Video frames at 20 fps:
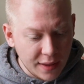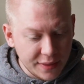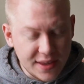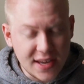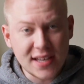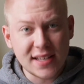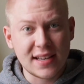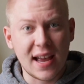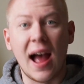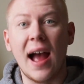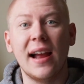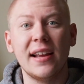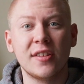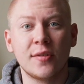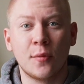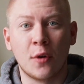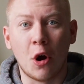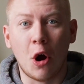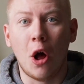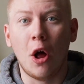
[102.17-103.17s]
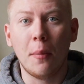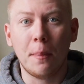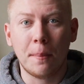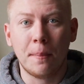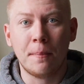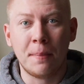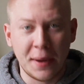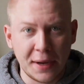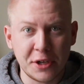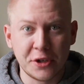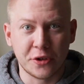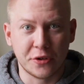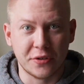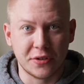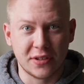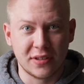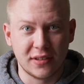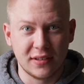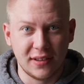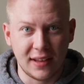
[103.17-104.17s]
These guys were all
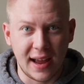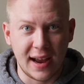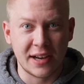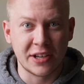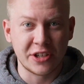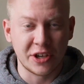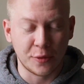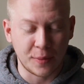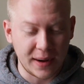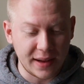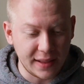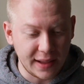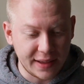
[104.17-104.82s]
pitchers last year, right?